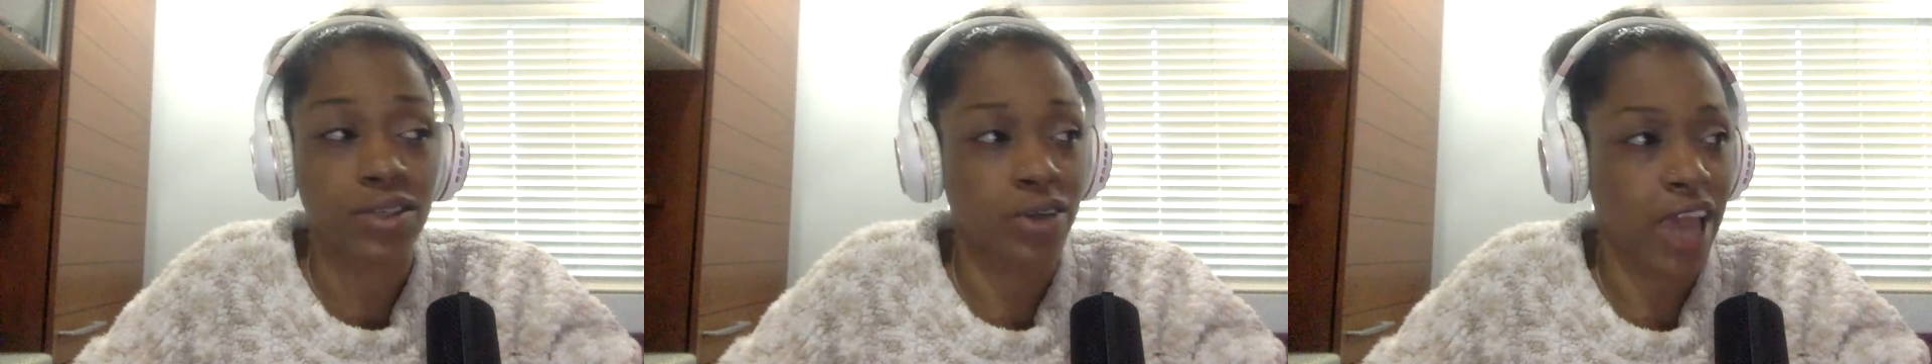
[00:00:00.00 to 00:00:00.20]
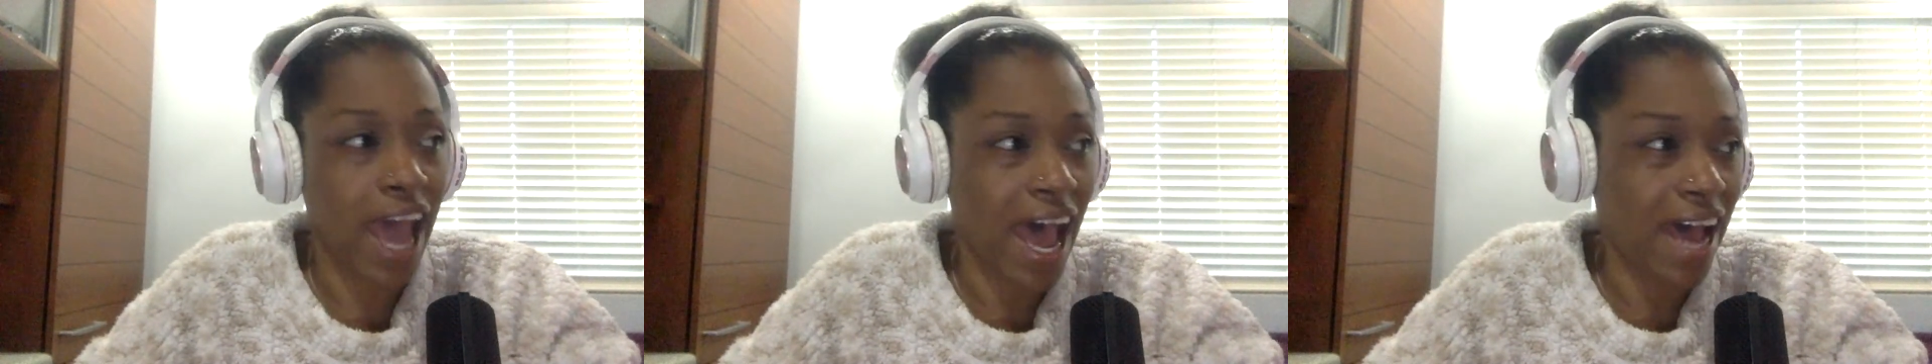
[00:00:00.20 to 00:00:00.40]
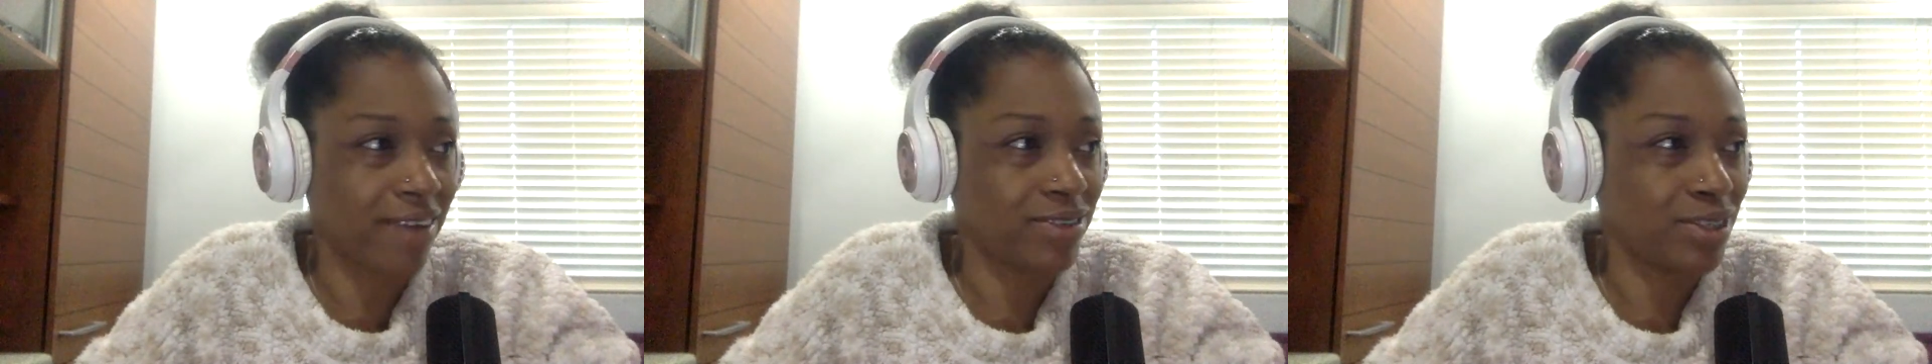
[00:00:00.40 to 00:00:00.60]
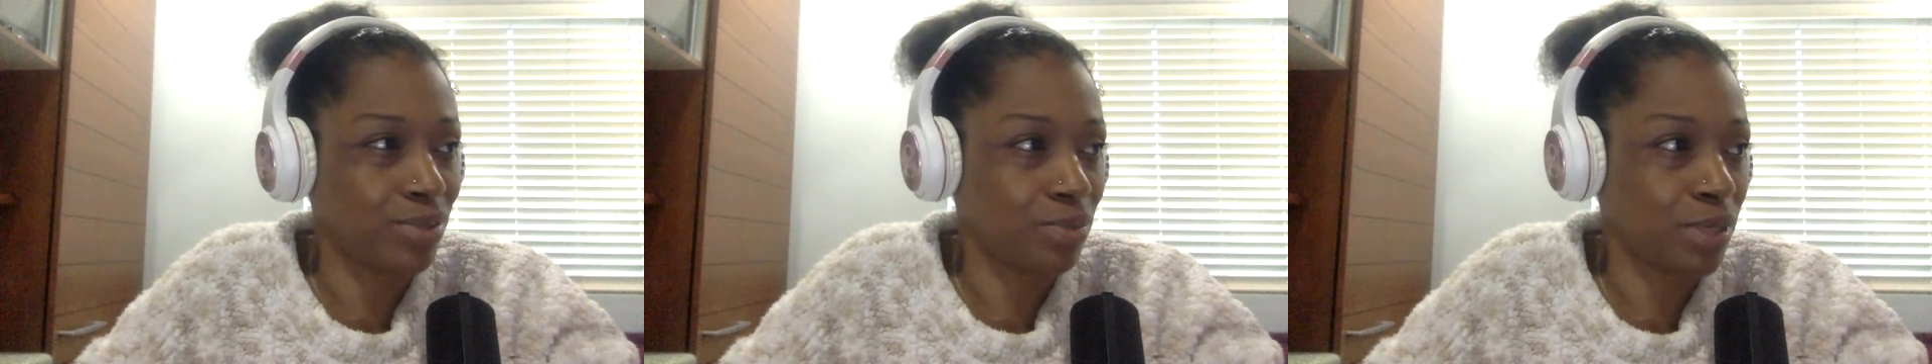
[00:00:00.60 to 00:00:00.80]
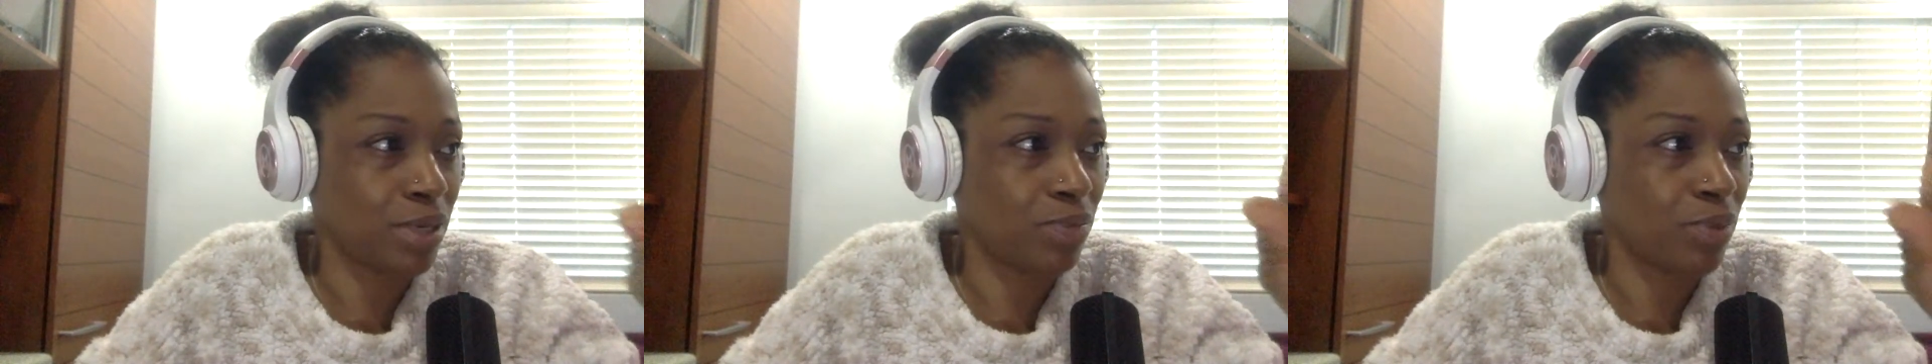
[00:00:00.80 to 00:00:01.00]
you have to
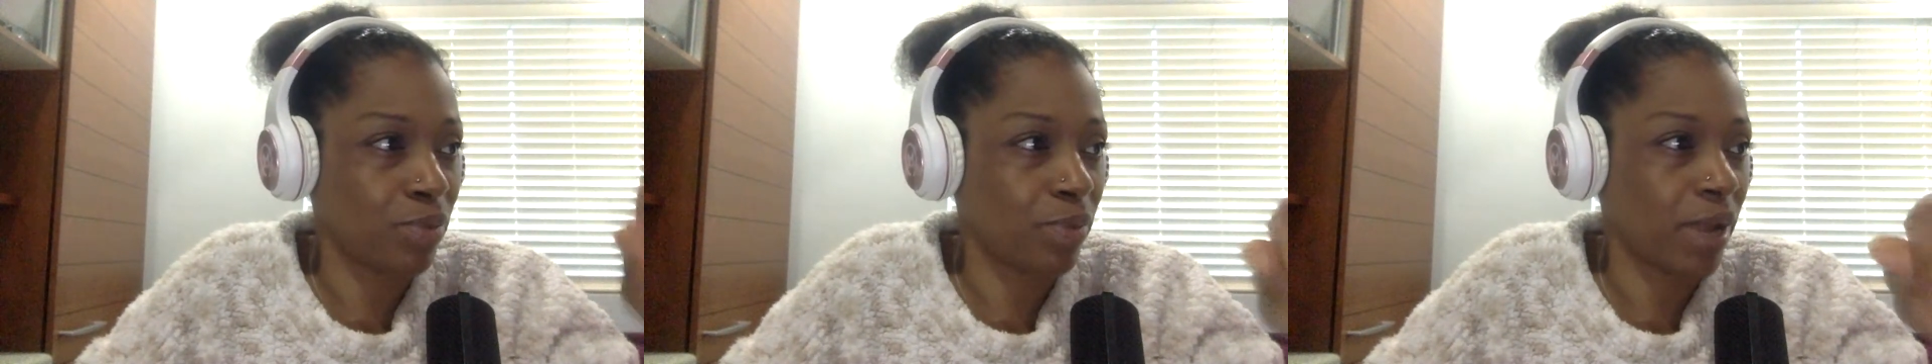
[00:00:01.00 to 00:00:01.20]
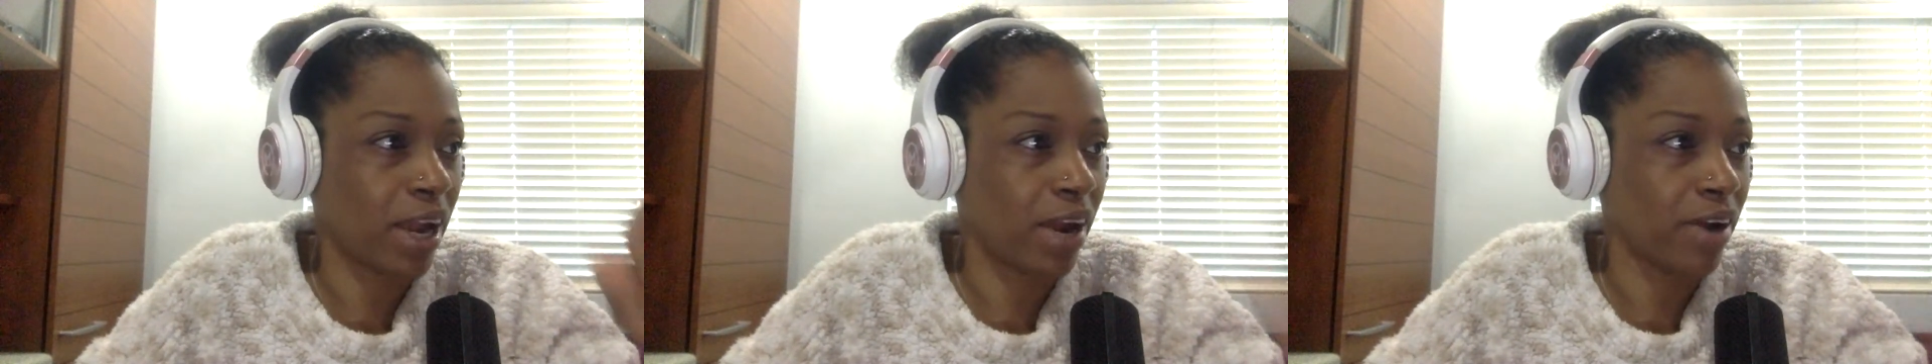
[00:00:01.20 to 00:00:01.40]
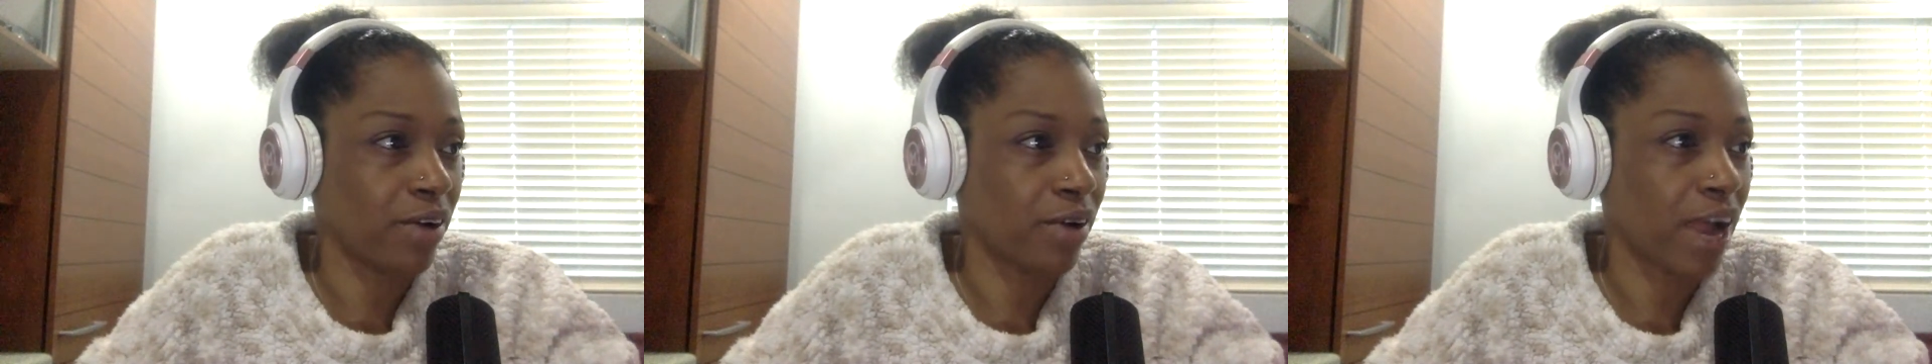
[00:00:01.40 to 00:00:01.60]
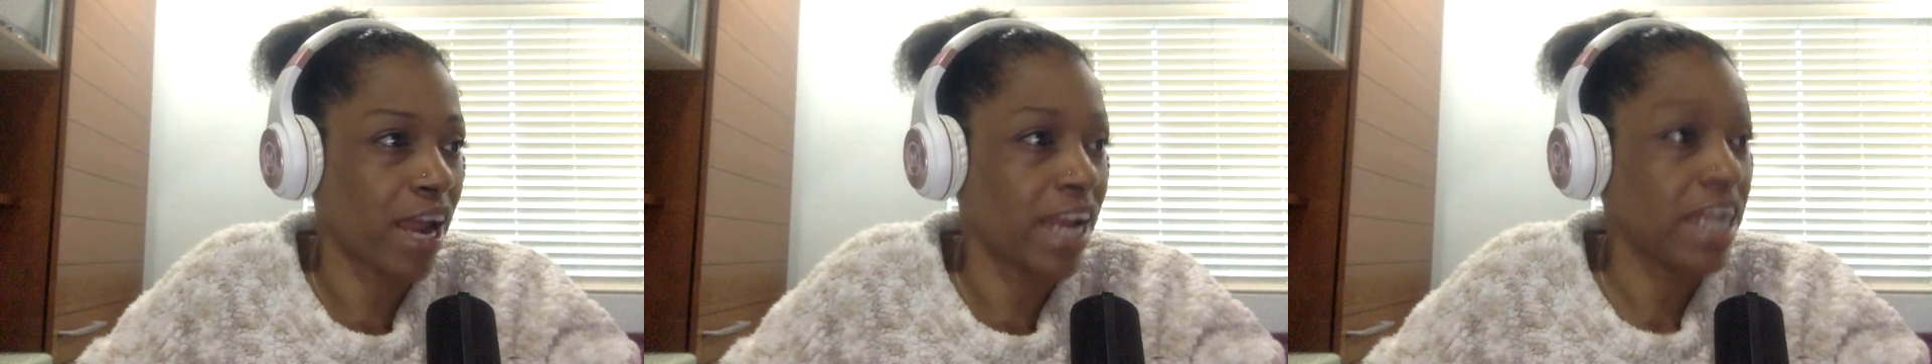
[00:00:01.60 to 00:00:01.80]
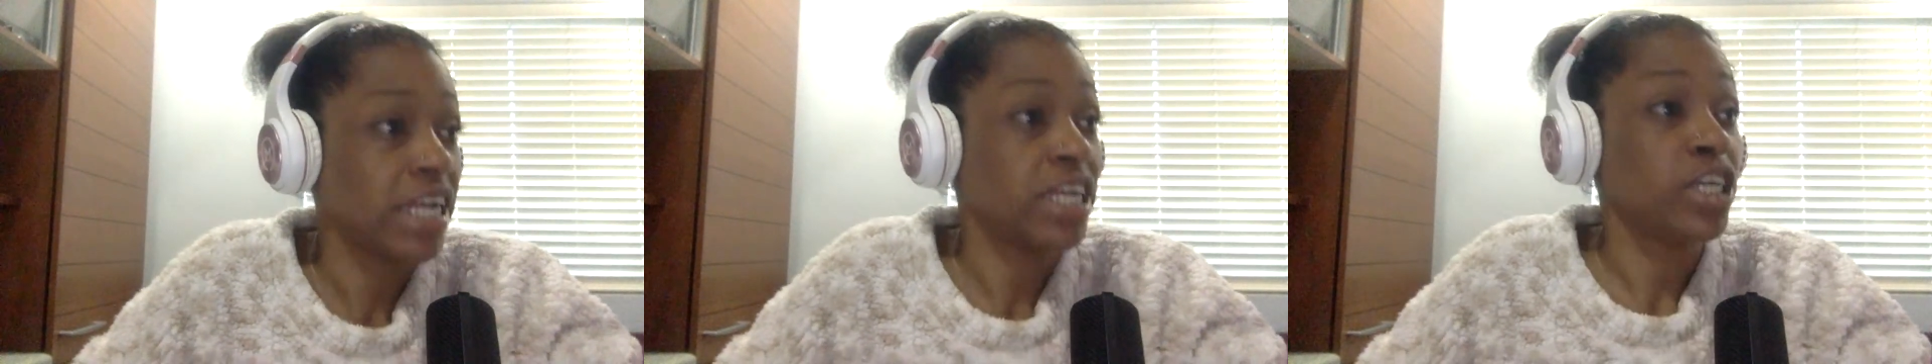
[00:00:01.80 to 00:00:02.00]
be prepared, right?